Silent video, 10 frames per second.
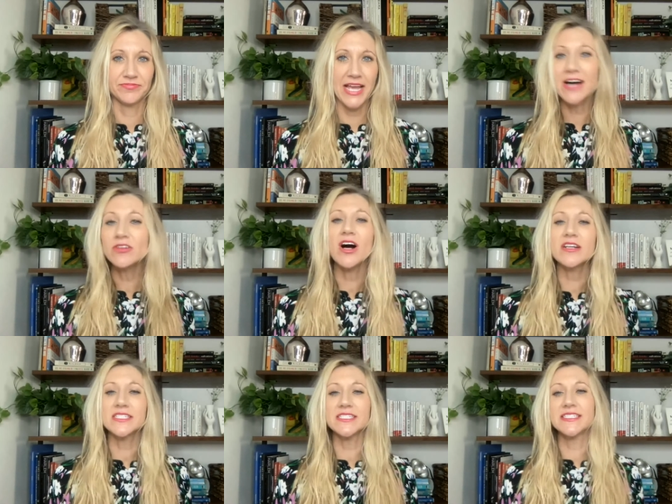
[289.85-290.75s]
How
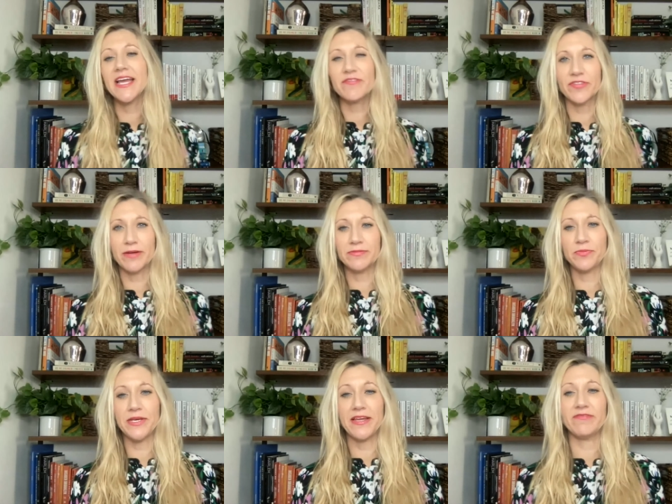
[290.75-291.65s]
long does it take for them to
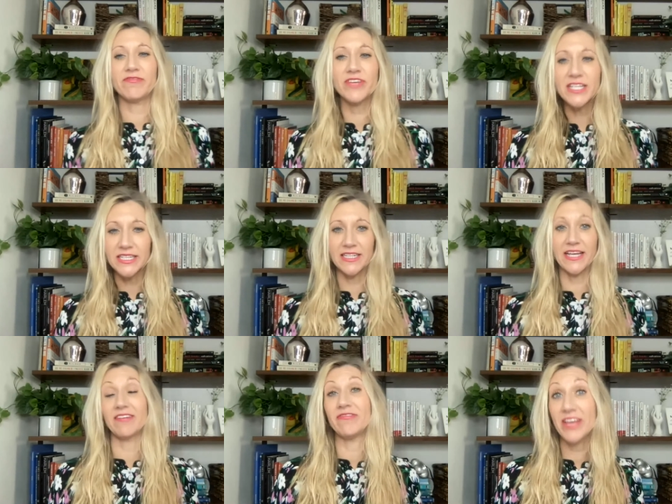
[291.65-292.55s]
begin feeling
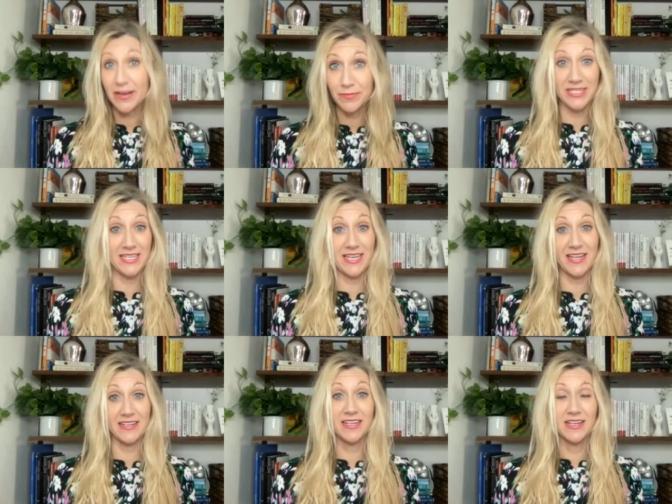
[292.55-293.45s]
like a family
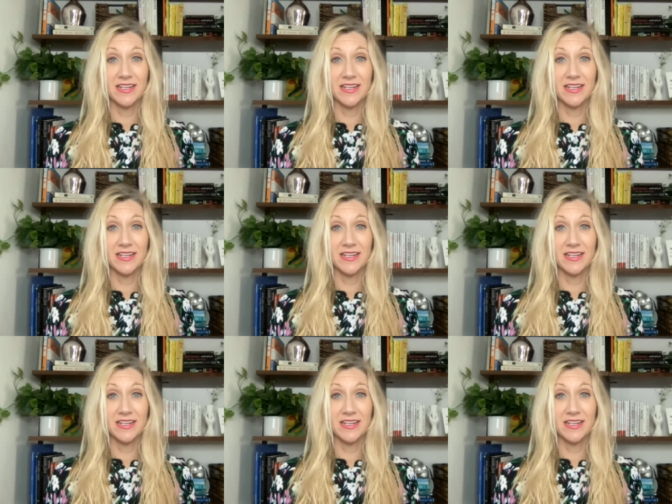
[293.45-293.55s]
again,